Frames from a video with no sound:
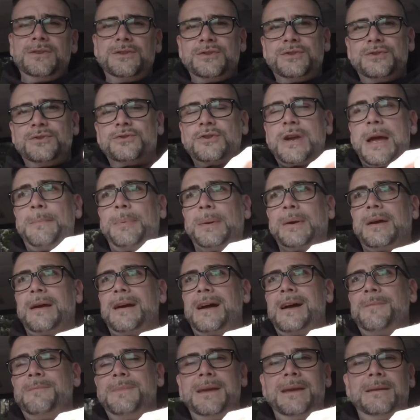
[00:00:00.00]
Drop a
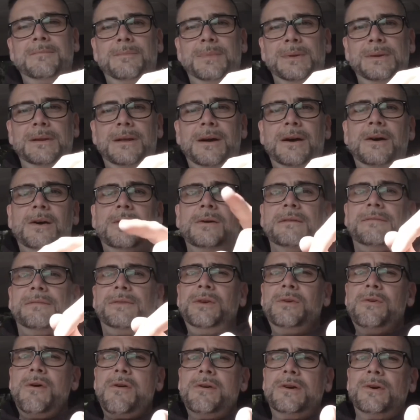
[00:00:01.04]
comment below. If
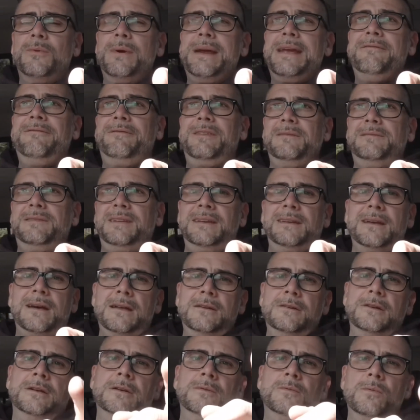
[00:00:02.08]
you own a Ram
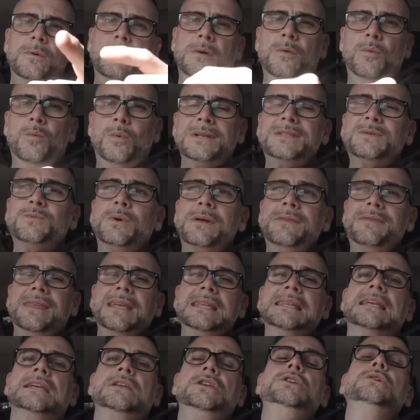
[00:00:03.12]
1500, what's one
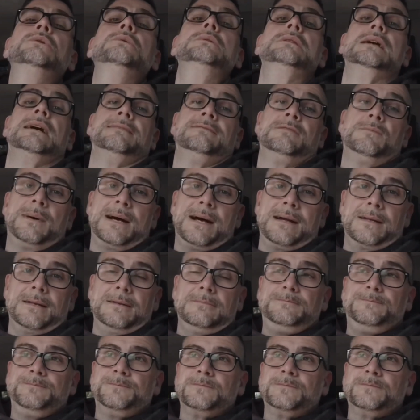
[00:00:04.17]
thing that you love about it?